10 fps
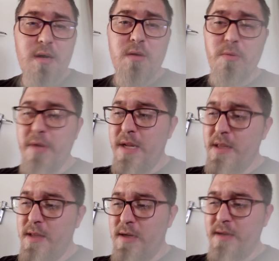or
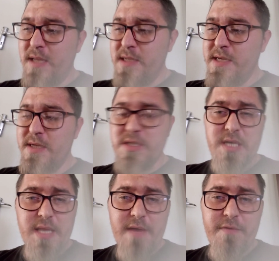anything like that here in
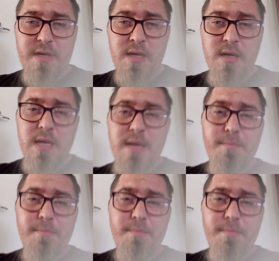South Africa,